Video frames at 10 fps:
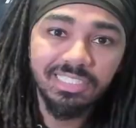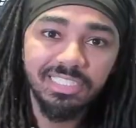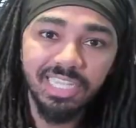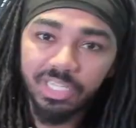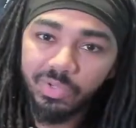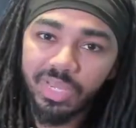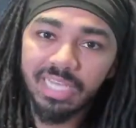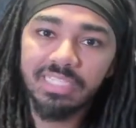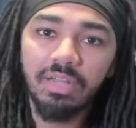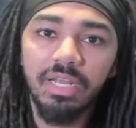Check you
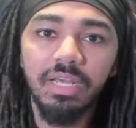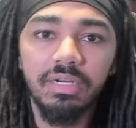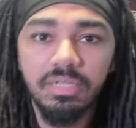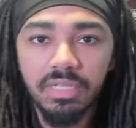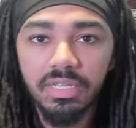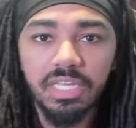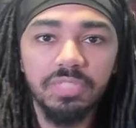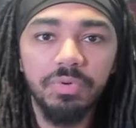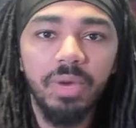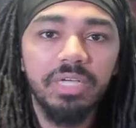guys out later. Thanks
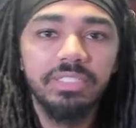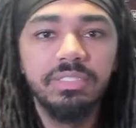for watching.